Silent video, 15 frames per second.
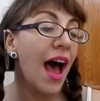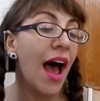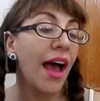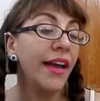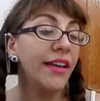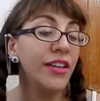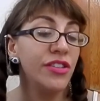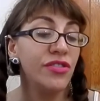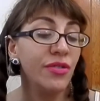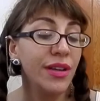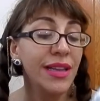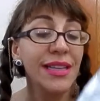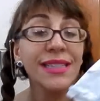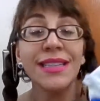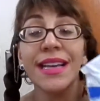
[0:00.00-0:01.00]
I enjoy
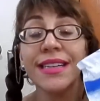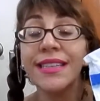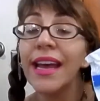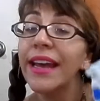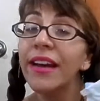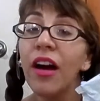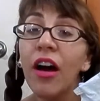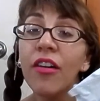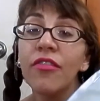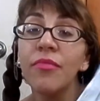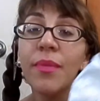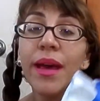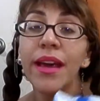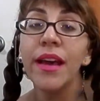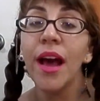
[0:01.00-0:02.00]
these. They take off
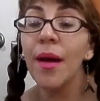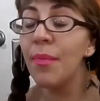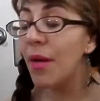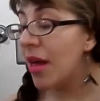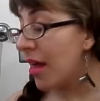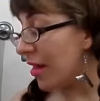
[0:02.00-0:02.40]
makeup.